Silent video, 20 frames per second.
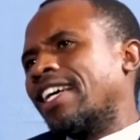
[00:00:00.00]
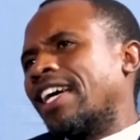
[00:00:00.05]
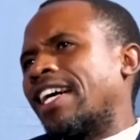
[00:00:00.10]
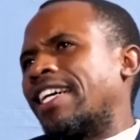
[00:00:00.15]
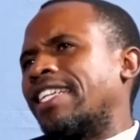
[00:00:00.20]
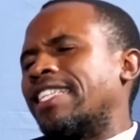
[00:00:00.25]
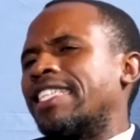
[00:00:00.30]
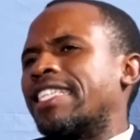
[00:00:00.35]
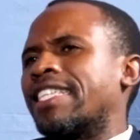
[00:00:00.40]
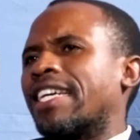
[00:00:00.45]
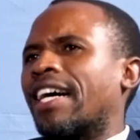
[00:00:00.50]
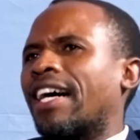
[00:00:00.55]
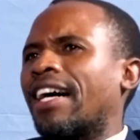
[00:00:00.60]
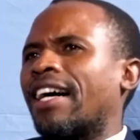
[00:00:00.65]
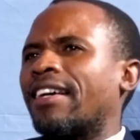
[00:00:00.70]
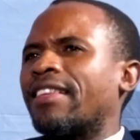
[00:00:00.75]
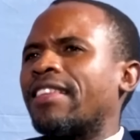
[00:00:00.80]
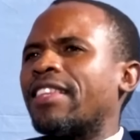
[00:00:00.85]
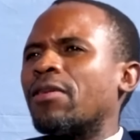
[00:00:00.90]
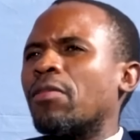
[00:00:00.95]
And
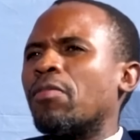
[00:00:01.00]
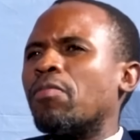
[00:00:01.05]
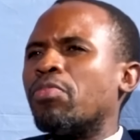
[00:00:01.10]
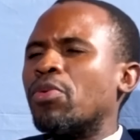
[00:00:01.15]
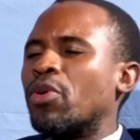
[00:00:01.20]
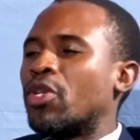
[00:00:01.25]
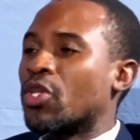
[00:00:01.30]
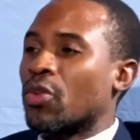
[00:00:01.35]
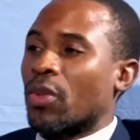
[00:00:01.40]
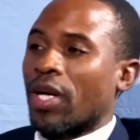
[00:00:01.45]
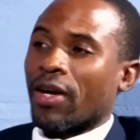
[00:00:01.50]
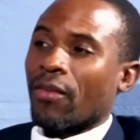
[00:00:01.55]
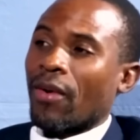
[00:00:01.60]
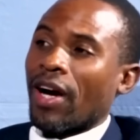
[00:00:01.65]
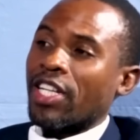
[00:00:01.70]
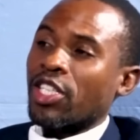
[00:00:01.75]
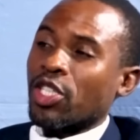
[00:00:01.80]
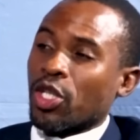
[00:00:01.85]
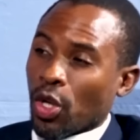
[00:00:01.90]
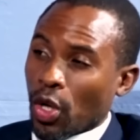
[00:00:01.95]
the books were
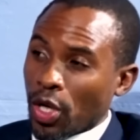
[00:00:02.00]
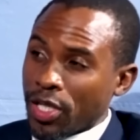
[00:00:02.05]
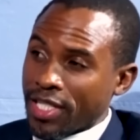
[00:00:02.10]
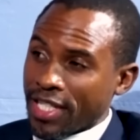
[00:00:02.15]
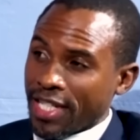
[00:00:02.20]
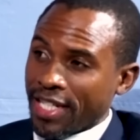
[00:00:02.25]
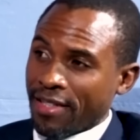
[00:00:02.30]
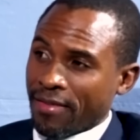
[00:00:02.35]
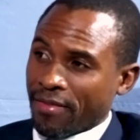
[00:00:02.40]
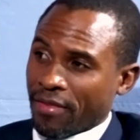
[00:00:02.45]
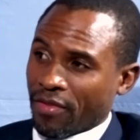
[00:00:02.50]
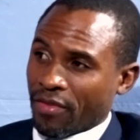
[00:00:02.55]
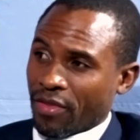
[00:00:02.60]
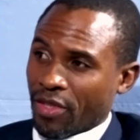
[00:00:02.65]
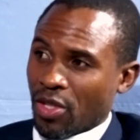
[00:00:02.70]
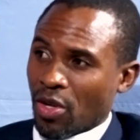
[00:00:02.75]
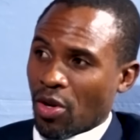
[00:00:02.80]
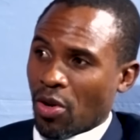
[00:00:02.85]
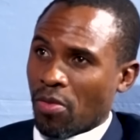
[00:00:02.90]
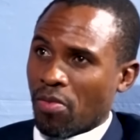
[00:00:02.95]
quite costly.
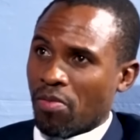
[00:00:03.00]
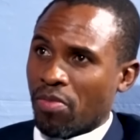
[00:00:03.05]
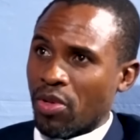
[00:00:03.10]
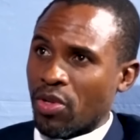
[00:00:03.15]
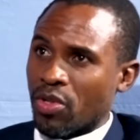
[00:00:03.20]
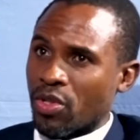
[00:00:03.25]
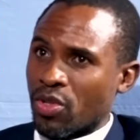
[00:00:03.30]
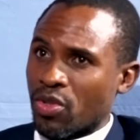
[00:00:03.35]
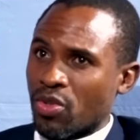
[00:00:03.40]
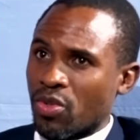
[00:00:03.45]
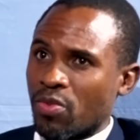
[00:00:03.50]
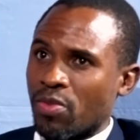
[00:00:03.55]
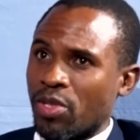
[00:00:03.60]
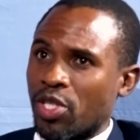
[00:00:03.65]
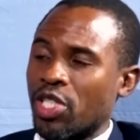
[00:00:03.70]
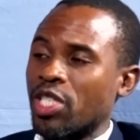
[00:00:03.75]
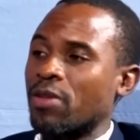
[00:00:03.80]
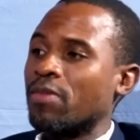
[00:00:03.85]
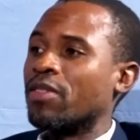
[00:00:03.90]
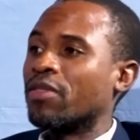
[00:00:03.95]
You know, books to be
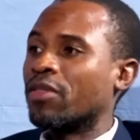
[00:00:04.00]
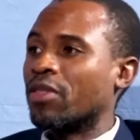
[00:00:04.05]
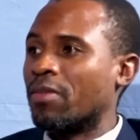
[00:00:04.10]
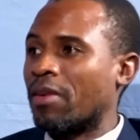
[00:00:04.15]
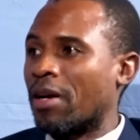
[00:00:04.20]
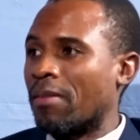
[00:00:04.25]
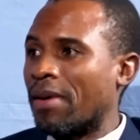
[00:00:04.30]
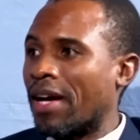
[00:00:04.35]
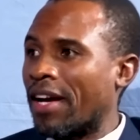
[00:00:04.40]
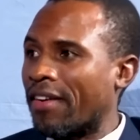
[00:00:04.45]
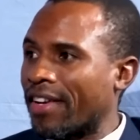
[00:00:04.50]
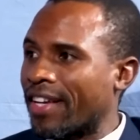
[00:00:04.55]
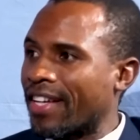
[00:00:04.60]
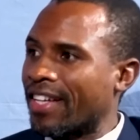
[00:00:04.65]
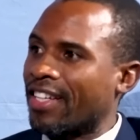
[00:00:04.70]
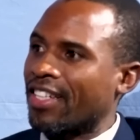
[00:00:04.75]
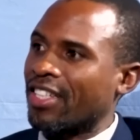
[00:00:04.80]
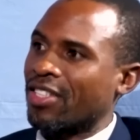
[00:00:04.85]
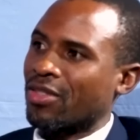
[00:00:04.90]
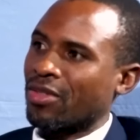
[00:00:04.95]
shipped from
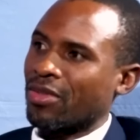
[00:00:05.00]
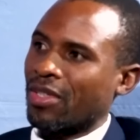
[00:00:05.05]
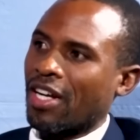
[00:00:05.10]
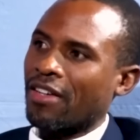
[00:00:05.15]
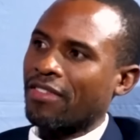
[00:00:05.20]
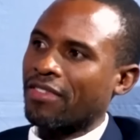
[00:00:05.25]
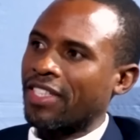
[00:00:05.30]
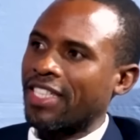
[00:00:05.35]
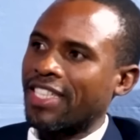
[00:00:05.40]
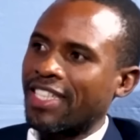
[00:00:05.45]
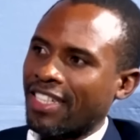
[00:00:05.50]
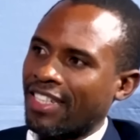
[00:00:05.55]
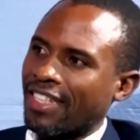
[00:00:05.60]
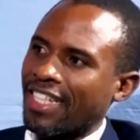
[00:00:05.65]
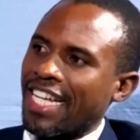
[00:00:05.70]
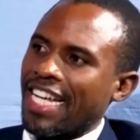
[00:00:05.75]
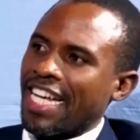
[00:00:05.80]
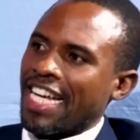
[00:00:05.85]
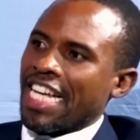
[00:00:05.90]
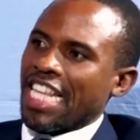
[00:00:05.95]
America to Africa.
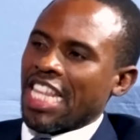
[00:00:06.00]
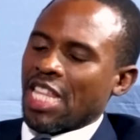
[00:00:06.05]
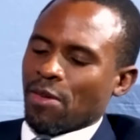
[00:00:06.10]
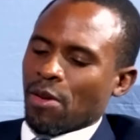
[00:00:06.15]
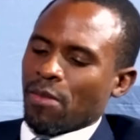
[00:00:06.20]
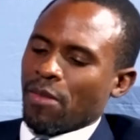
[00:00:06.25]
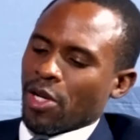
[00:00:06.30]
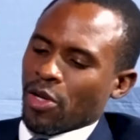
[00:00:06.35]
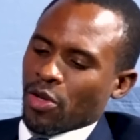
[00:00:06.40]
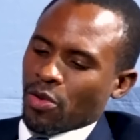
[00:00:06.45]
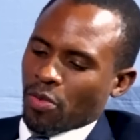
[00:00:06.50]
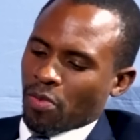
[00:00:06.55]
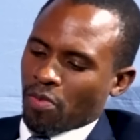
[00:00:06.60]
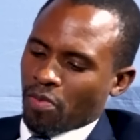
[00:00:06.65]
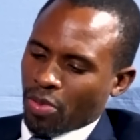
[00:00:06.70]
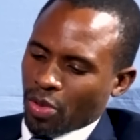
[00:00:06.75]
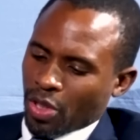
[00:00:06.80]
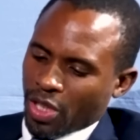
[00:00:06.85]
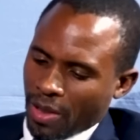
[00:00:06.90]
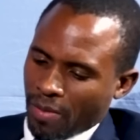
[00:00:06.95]
The moment you
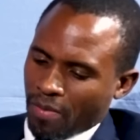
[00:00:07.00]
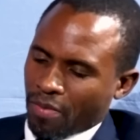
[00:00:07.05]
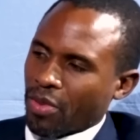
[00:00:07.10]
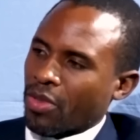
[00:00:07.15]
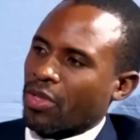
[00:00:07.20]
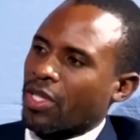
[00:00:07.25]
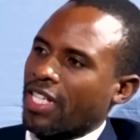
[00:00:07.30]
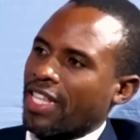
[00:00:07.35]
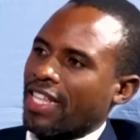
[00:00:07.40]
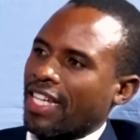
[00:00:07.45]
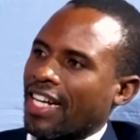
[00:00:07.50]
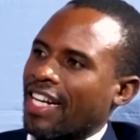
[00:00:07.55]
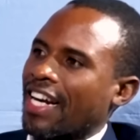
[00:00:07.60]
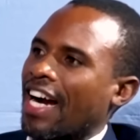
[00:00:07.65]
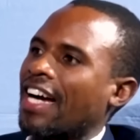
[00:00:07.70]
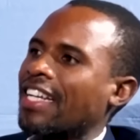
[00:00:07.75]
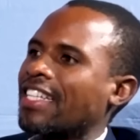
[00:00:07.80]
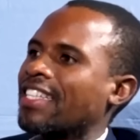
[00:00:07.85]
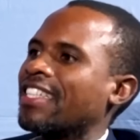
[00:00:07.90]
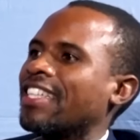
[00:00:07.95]
put a book in the
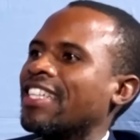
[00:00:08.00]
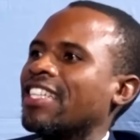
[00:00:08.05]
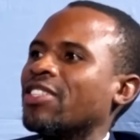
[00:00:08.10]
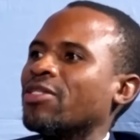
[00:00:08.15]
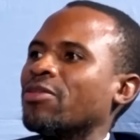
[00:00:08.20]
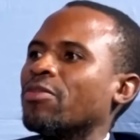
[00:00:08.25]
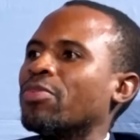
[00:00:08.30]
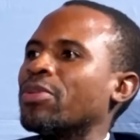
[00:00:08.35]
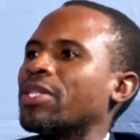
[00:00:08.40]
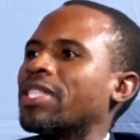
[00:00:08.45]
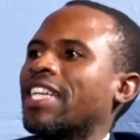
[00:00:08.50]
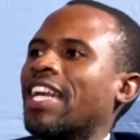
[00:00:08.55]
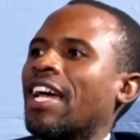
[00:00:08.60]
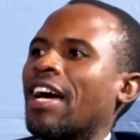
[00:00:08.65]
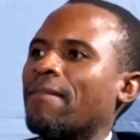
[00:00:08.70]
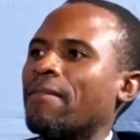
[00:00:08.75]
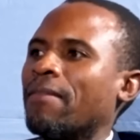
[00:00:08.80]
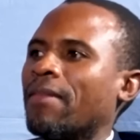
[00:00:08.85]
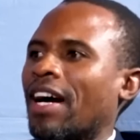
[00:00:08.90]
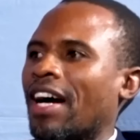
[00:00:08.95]
cart and you put an
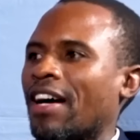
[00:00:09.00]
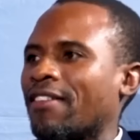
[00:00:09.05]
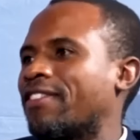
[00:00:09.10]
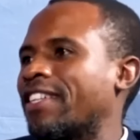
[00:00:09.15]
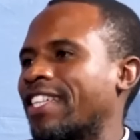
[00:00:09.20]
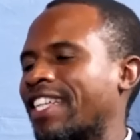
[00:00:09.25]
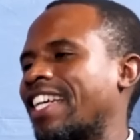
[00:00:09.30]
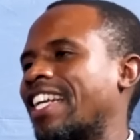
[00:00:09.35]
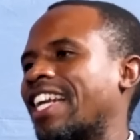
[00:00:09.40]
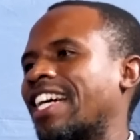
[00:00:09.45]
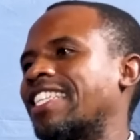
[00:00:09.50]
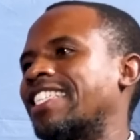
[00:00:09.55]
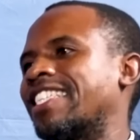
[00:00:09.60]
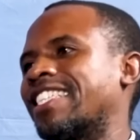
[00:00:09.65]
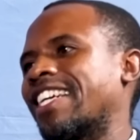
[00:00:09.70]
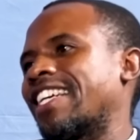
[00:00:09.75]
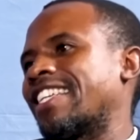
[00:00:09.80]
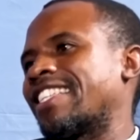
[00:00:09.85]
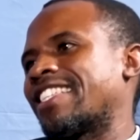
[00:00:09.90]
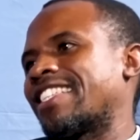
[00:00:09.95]
African
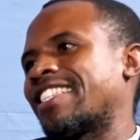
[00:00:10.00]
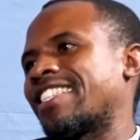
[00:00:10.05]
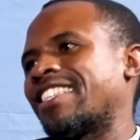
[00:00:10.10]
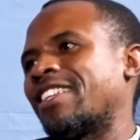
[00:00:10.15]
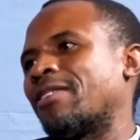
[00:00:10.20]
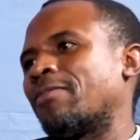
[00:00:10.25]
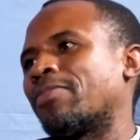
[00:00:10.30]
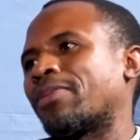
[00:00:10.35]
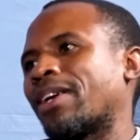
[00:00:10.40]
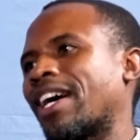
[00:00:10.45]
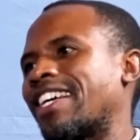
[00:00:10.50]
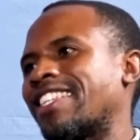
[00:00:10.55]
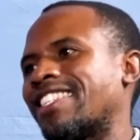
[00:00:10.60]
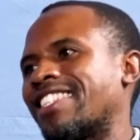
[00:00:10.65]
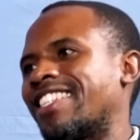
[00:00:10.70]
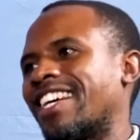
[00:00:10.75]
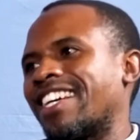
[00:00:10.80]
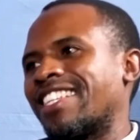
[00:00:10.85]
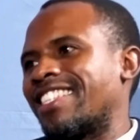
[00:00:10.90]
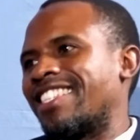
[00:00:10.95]
address, the price
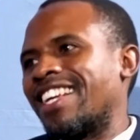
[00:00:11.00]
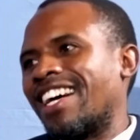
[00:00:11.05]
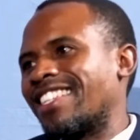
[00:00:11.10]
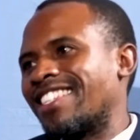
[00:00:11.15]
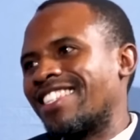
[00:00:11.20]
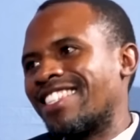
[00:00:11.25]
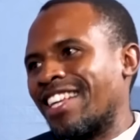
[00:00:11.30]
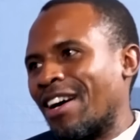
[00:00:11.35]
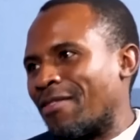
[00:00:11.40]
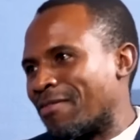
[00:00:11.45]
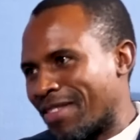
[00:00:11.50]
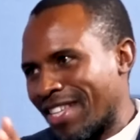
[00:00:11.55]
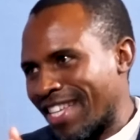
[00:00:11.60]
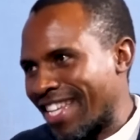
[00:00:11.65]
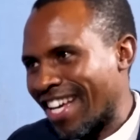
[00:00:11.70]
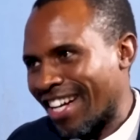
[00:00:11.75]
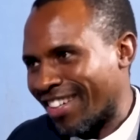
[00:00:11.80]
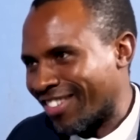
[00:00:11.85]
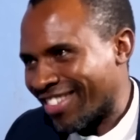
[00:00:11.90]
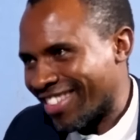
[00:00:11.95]
just does
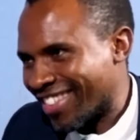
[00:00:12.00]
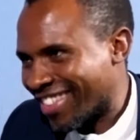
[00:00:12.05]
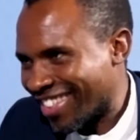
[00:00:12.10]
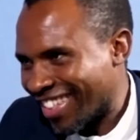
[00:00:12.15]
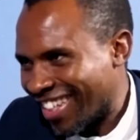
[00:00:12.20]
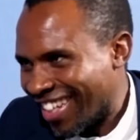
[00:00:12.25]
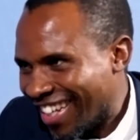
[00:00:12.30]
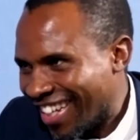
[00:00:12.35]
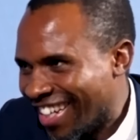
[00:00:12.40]
something else.